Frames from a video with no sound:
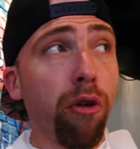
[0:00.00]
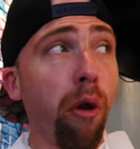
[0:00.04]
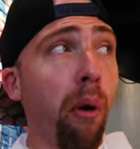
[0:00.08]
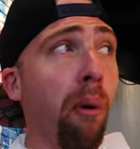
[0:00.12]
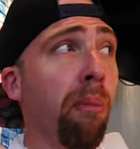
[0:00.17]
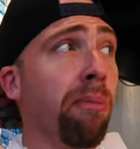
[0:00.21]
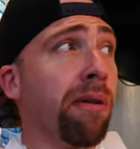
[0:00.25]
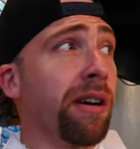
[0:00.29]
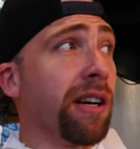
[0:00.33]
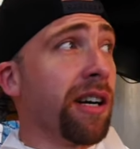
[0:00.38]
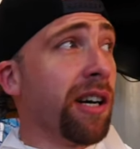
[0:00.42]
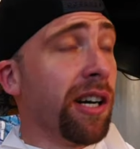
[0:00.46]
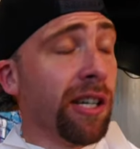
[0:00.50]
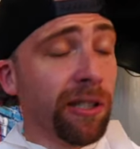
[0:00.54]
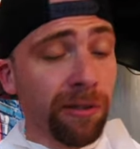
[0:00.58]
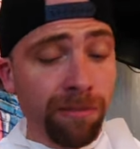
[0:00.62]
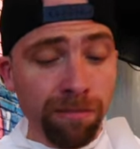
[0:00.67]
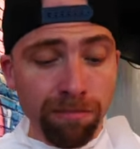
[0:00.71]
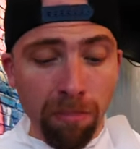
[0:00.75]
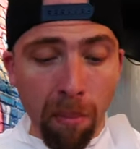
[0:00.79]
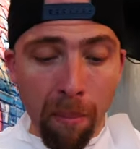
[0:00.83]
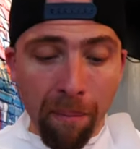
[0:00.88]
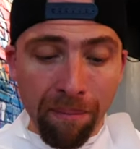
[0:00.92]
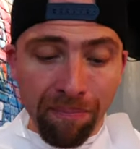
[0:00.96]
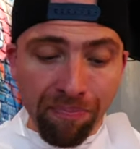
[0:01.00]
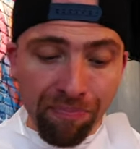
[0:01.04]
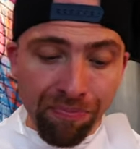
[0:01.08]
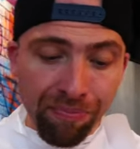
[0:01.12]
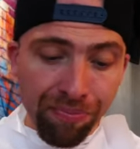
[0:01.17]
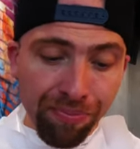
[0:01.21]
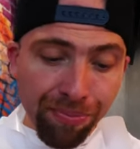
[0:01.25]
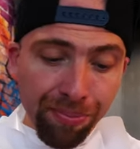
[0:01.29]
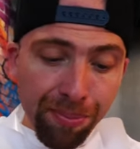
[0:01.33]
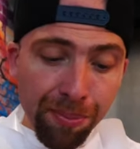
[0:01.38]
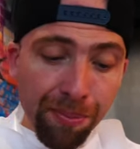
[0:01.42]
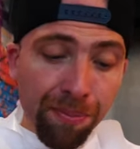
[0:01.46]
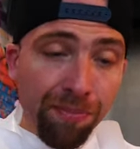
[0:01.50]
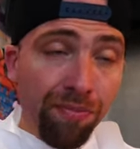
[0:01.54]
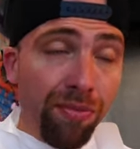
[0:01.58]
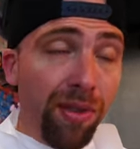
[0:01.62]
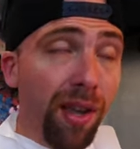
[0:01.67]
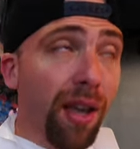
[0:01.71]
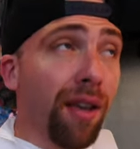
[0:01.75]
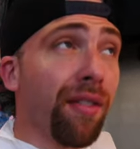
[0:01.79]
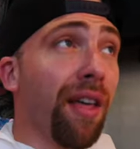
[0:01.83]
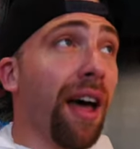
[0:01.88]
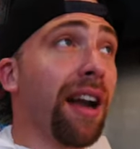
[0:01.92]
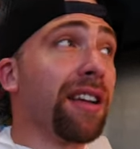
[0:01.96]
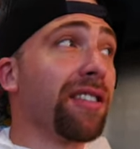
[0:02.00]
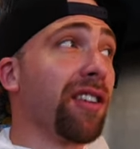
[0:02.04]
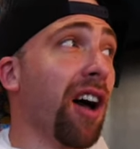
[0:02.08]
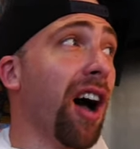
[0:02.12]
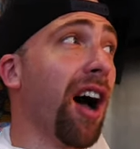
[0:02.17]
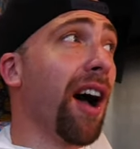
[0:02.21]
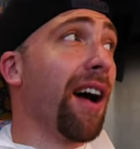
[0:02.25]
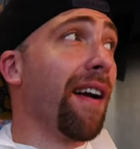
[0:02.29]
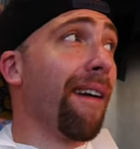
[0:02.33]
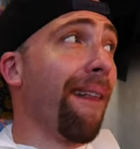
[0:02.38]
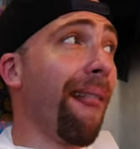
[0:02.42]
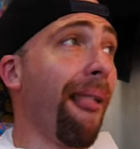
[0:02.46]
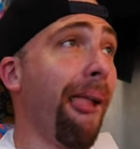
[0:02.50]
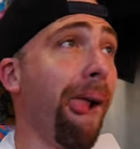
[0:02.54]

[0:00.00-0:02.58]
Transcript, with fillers: Oh my God. That is hot.